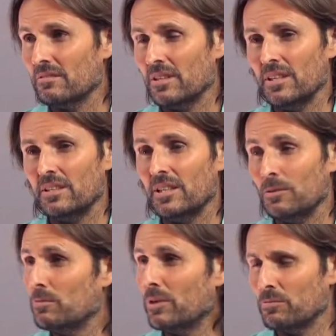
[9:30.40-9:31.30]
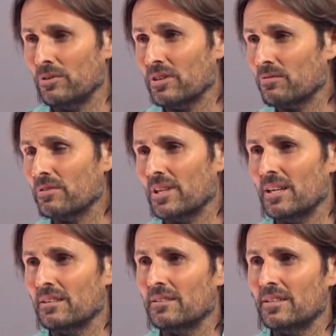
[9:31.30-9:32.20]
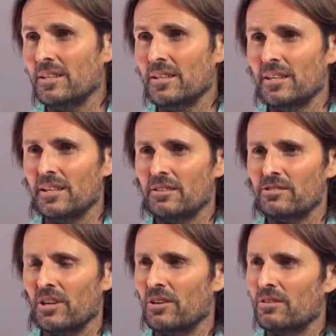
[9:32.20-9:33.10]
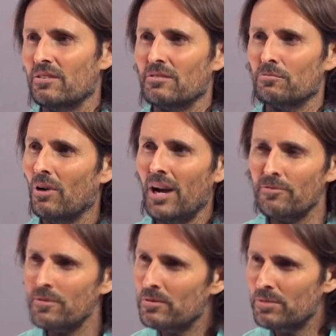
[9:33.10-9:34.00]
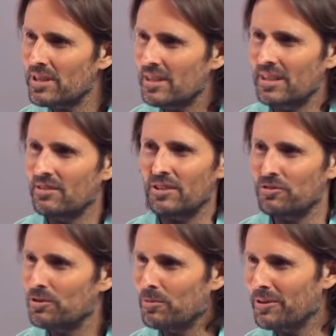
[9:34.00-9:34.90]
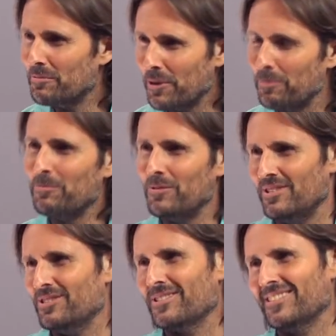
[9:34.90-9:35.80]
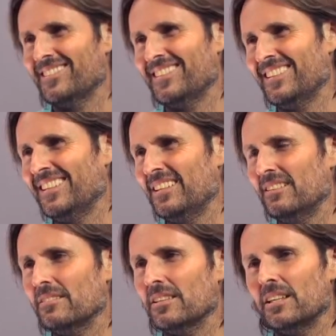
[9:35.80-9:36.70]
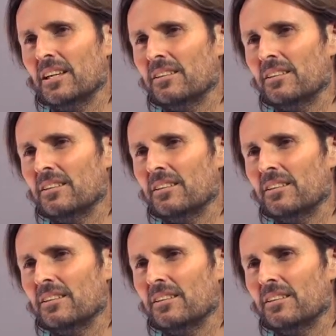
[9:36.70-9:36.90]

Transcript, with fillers: Right? He would want to work through that. So right from the beginning I knew what the problem was. Right?